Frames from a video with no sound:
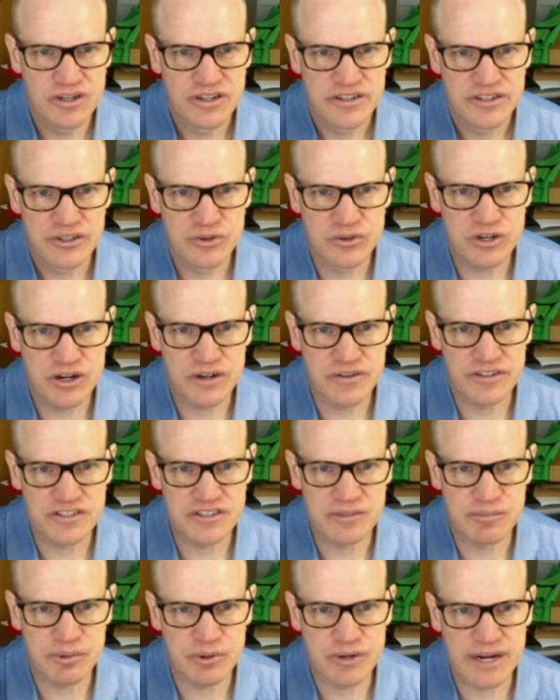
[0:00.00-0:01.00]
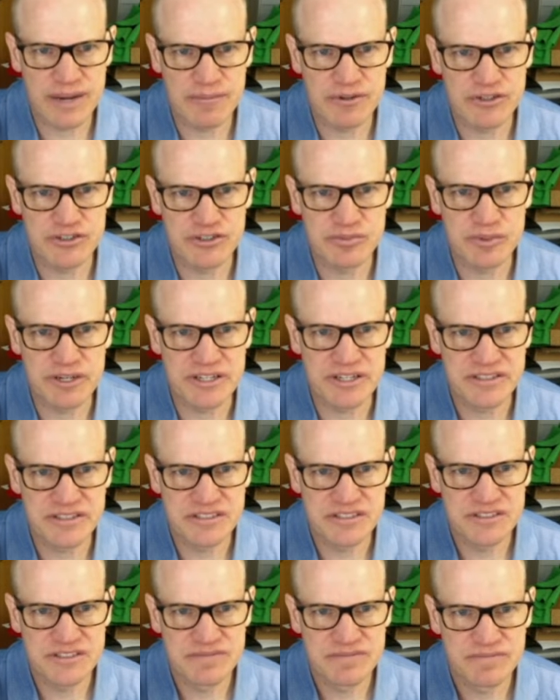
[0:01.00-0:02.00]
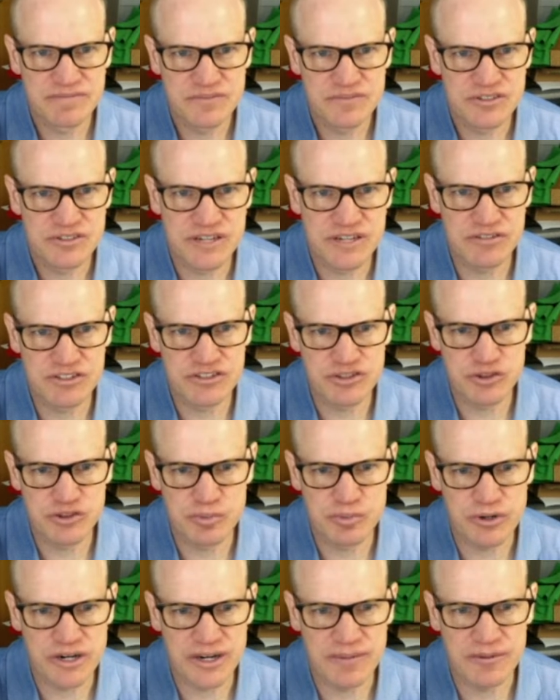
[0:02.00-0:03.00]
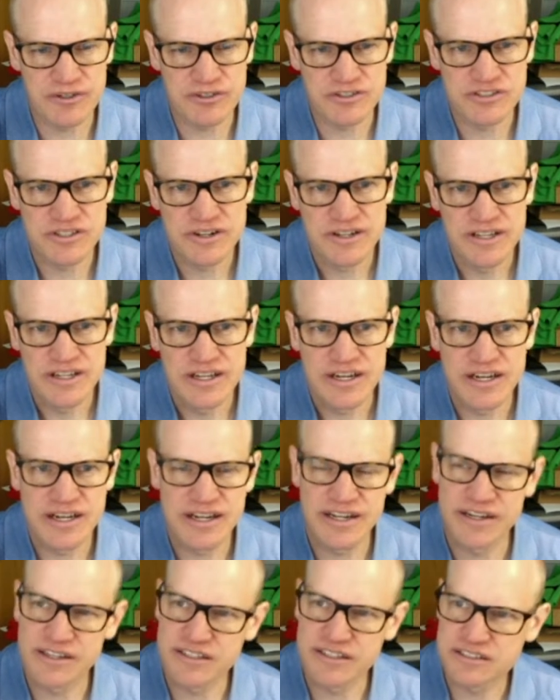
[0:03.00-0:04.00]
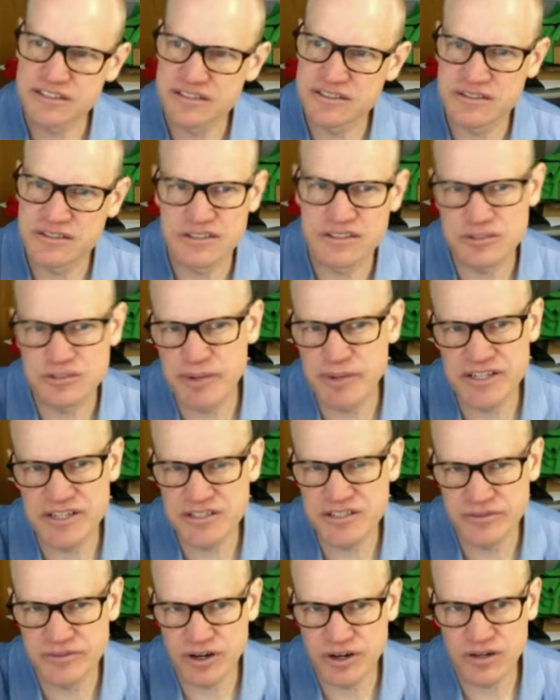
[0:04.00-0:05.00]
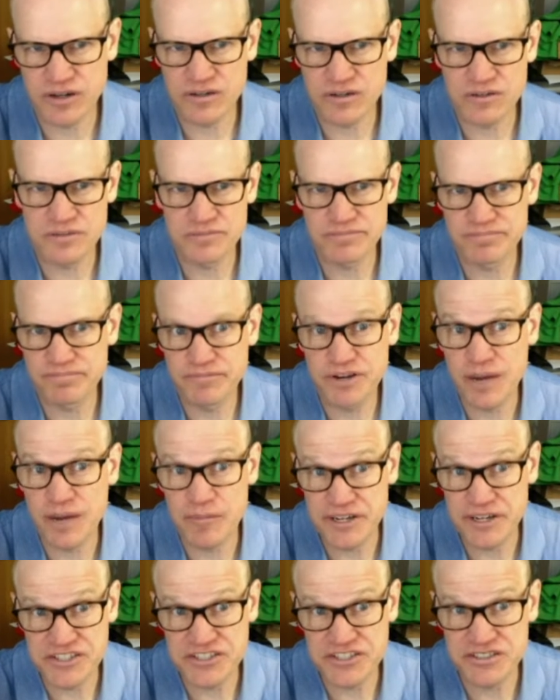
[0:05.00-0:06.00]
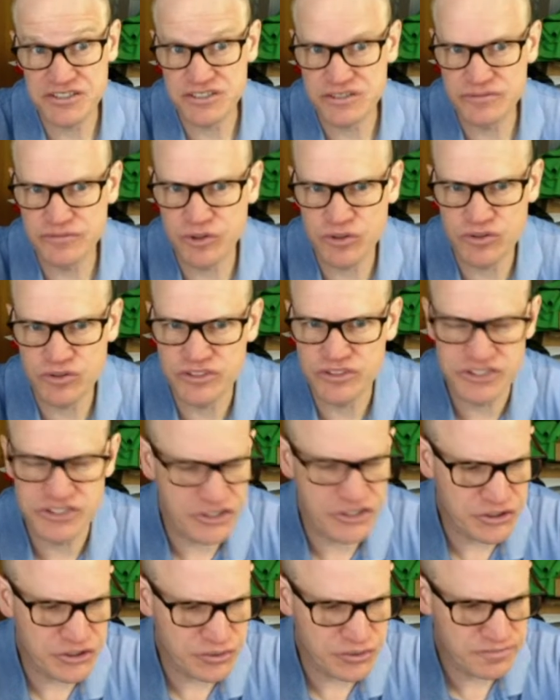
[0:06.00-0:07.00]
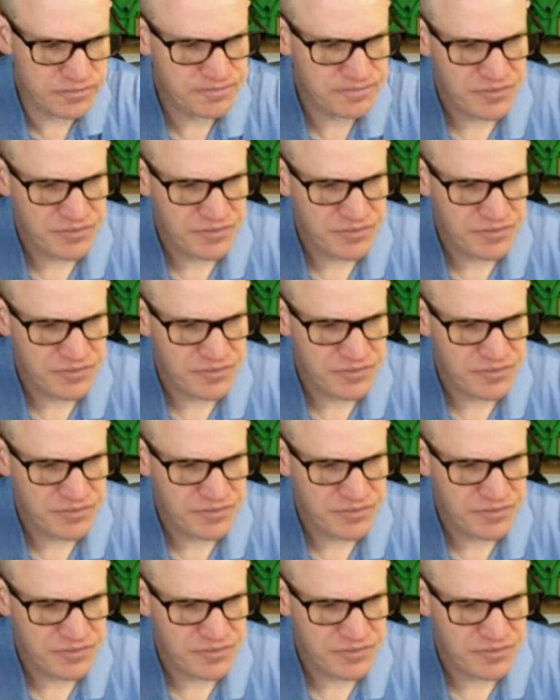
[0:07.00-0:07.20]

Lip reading: You call this a parameter space. So you have these two parameters, and it's the space of all combinations of voltage and hue.